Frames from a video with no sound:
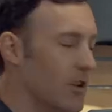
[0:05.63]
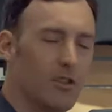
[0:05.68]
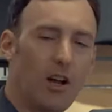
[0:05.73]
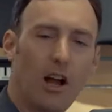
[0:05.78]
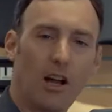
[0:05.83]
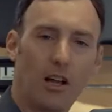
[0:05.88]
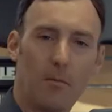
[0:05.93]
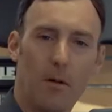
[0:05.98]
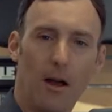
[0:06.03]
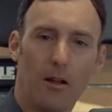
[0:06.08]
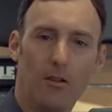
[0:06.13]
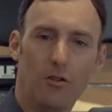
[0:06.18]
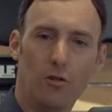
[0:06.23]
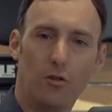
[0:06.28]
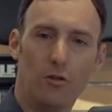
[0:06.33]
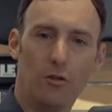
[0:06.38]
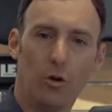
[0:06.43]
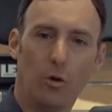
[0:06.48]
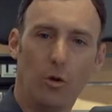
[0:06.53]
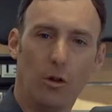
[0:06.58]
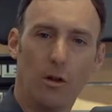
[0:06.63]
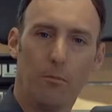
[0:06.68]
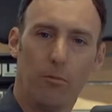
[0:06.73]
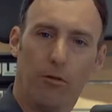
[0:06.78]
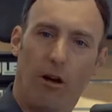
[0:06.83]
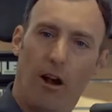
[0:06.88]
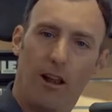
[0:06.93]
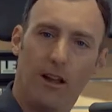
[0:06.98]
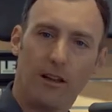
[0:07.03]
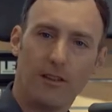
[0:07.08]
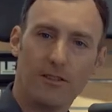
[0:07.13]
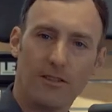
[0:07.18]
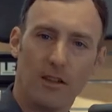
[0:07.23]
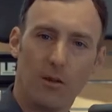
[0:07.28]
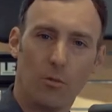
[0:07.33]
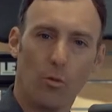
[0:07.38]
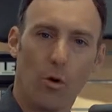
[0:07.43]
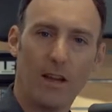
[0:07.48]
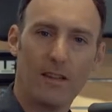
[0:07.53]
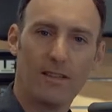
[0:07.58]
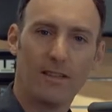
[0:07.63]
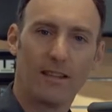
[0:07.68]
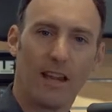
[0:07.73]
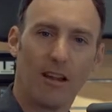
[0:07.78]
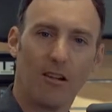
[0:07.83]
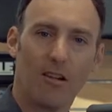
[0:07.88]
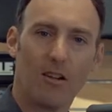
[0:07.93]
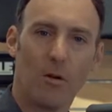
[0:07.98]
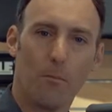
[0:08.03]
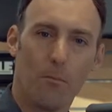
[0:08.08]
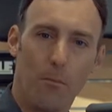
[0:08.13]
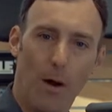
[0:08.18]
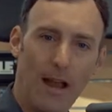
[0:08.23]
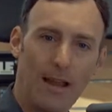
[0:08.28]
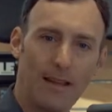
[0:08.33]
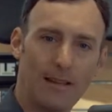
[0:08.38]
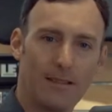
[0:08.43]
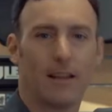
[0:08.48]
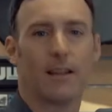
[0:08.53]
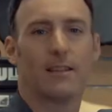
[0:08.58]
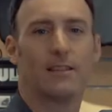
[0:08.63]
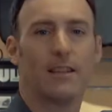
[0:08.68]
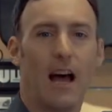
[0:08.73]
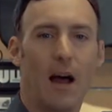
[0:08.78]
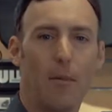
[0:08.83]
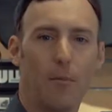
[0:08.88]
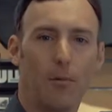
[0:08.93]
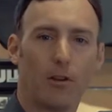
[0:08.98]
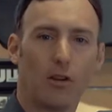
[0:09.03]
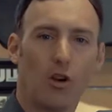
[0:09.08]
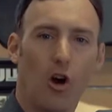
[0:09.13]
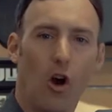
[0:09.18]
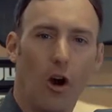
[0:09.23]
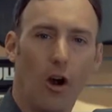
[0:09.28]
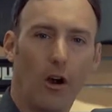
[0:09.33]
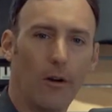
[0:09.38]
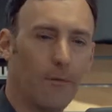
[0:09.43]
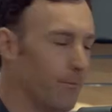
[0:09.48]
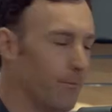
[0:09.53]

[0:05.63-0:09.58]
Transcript: talking about new Thule products and ways to carry your bikes on top of the car.